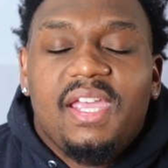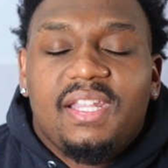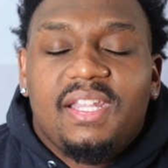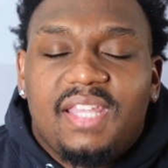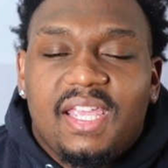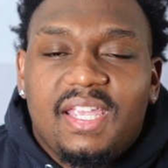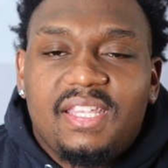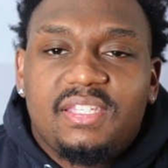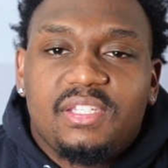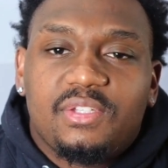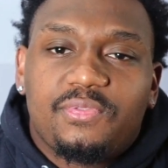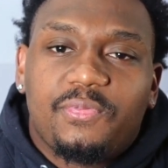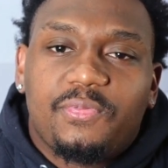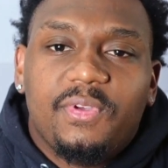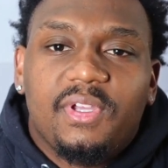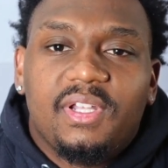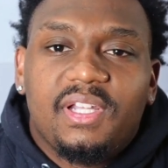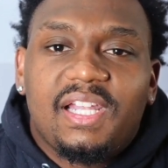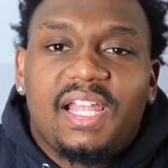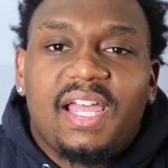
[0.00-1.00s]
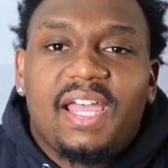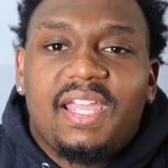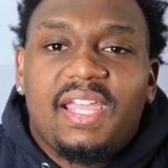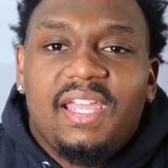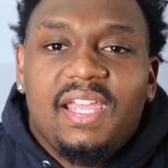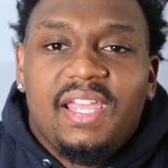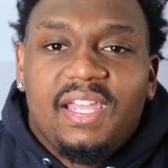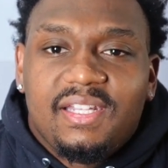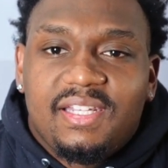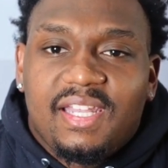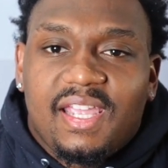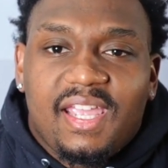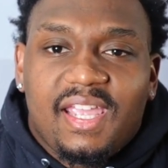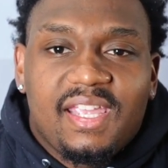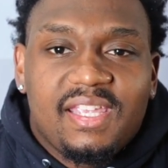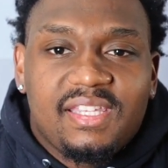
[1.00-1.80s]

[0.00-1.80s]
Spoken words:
they just feel like that